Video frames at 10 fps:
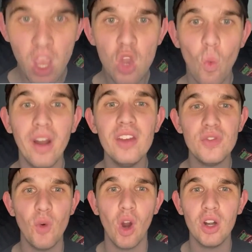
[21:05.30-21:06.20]
Whitey
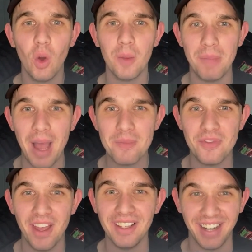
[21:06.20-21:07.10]
Ford or Bob
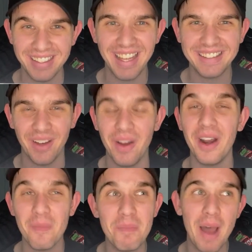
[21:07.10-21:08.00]
Feller? I like that one.
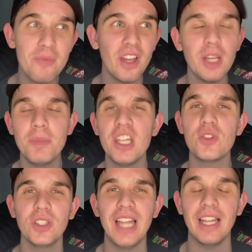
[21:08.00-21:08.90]
Bob Feller pitched
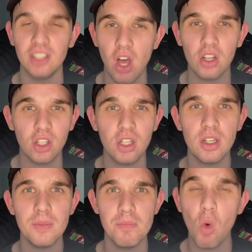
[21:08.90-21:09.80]
for a lot longer,
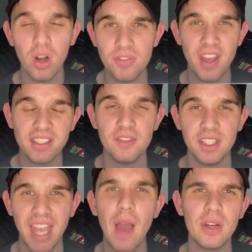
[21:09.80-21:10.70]
more
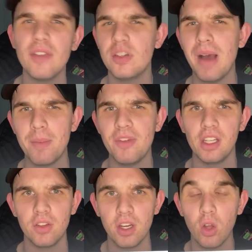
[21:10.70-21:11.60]
effectively. I would give it to Bob
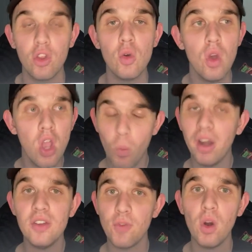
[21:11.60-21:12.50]
Feller there. Although
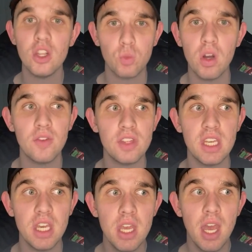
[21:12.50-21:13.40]
Whitey Ford is one of
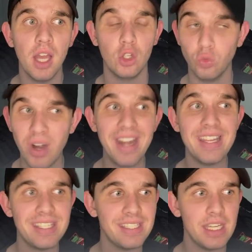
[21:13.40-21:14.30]
the
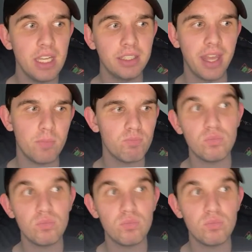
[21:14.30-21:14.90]
greatest, like,